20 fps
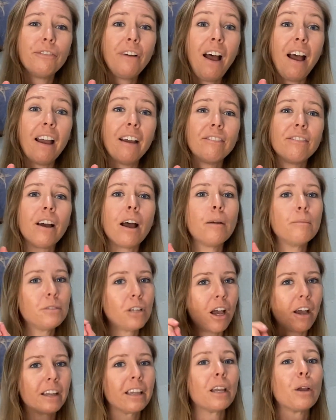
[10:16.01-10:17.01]
5. I'm
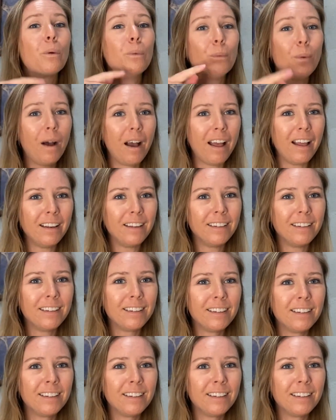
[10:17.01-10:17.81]
talking 1,